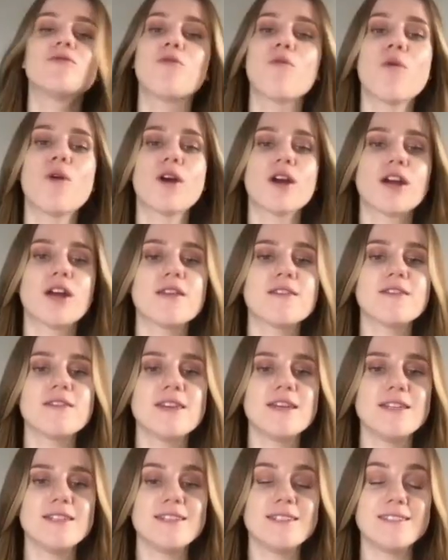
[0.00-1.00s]
for
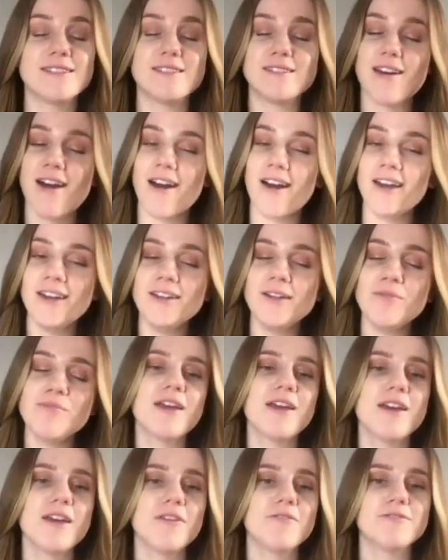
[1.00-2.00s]
the design,
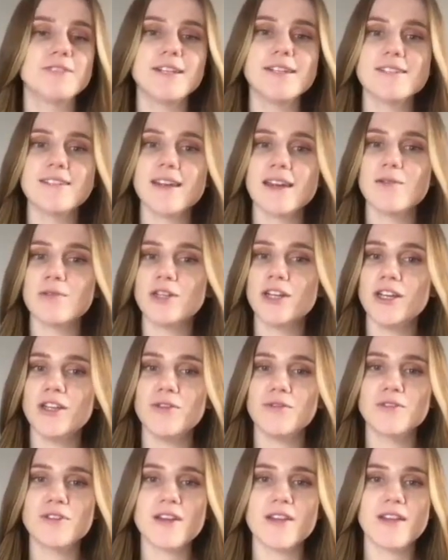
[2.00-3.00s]
if let's say I want to
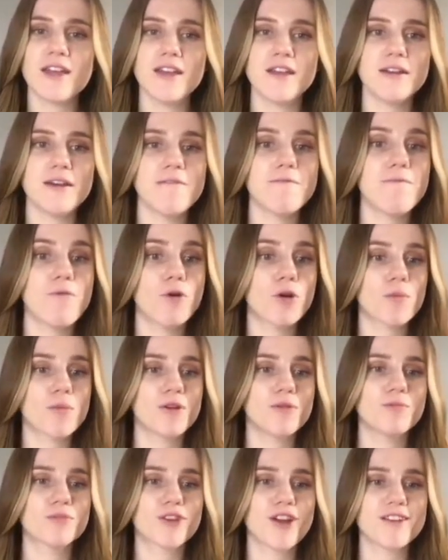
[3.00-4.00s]
use it in a
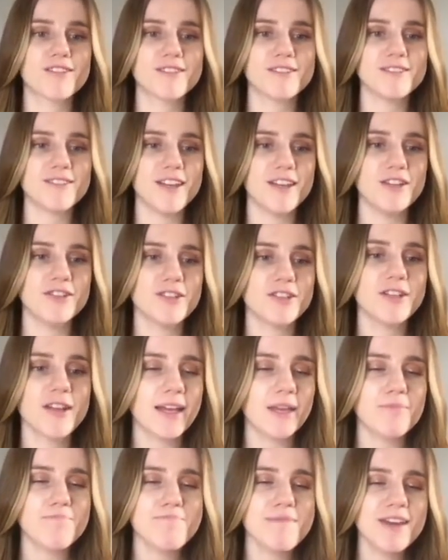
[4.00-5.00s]
formal presentation,
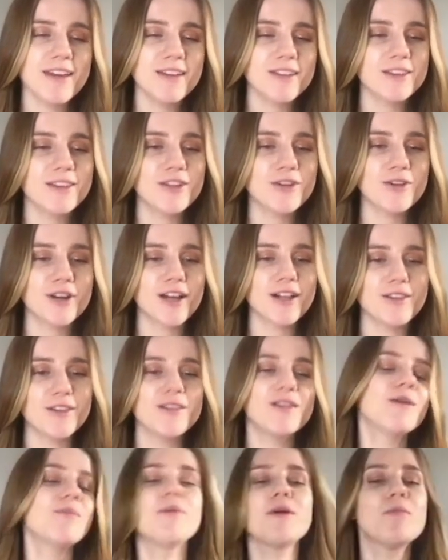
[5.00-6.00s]
I can make it look a
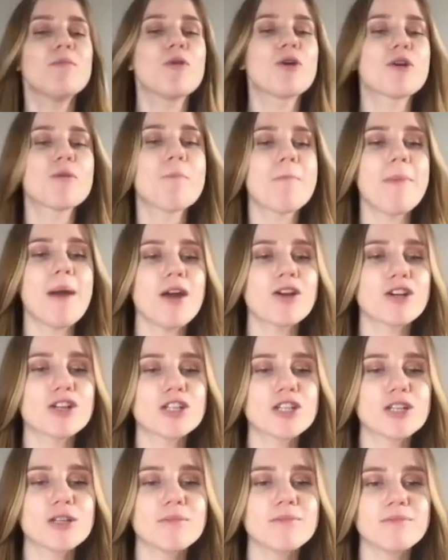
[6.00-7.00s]
little bit more better,